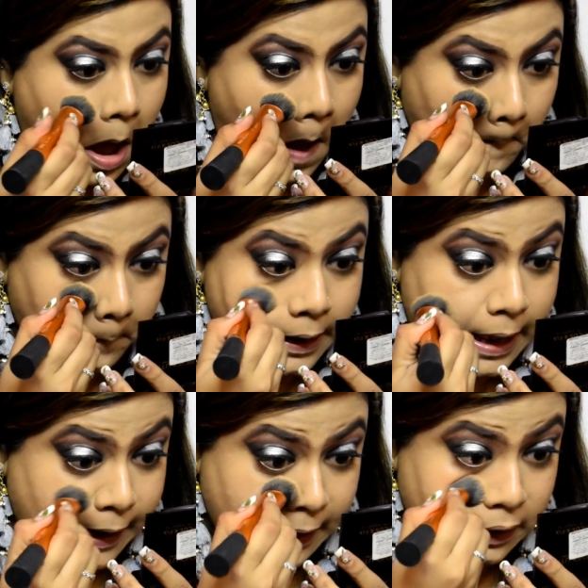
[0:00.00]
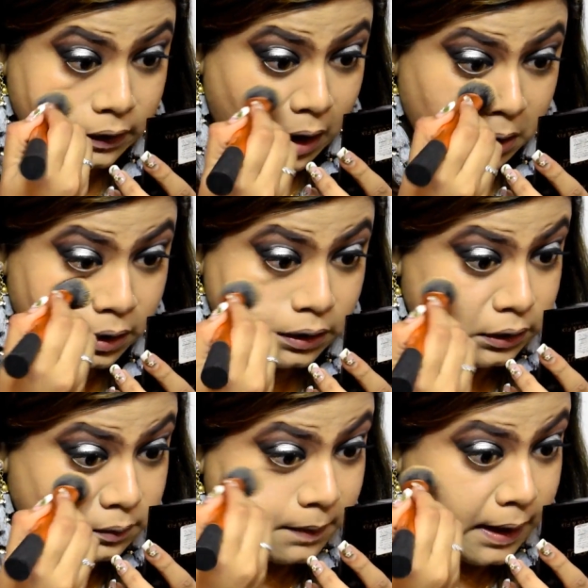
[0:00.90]
apply it
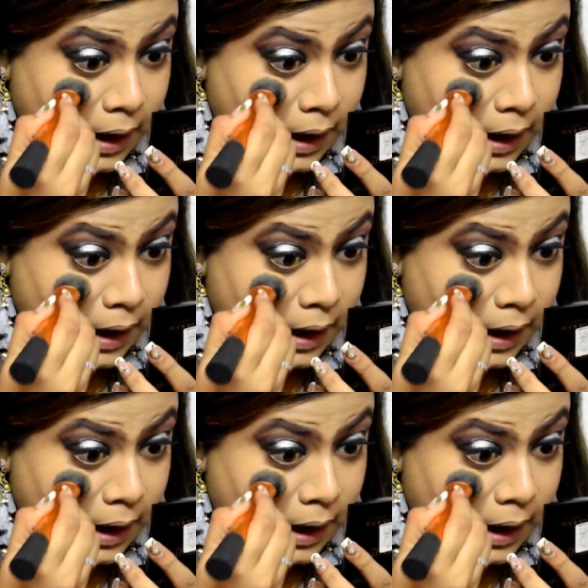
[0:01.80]
underneath my